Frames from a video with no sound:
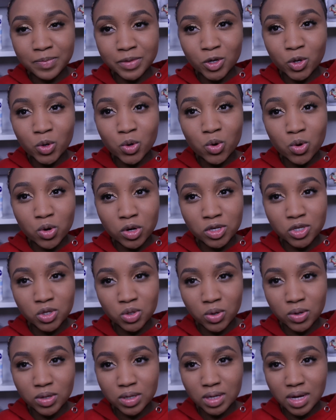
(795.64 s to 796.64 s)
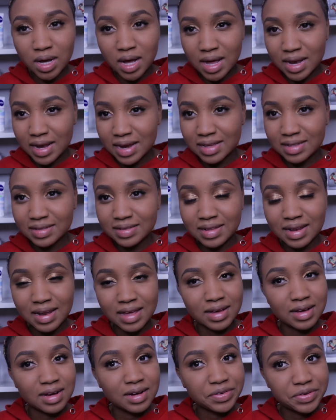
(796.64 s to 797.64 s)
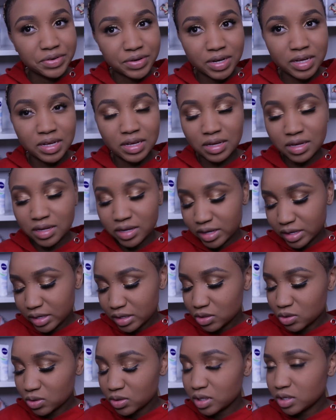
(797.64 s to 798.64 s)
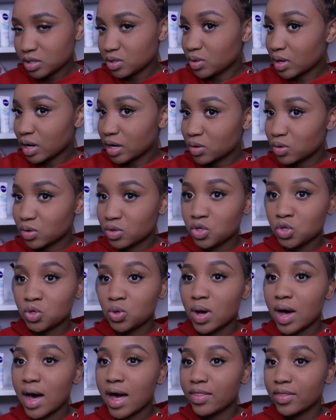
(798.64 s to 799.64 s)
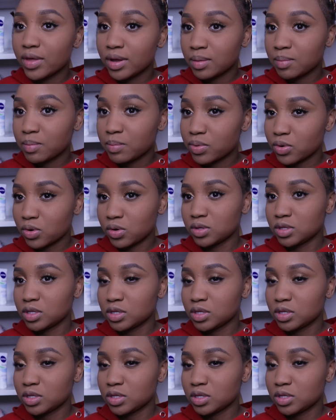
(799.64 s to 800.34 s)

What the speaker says: cool toned colors like gray so that you can contour, and then bronze.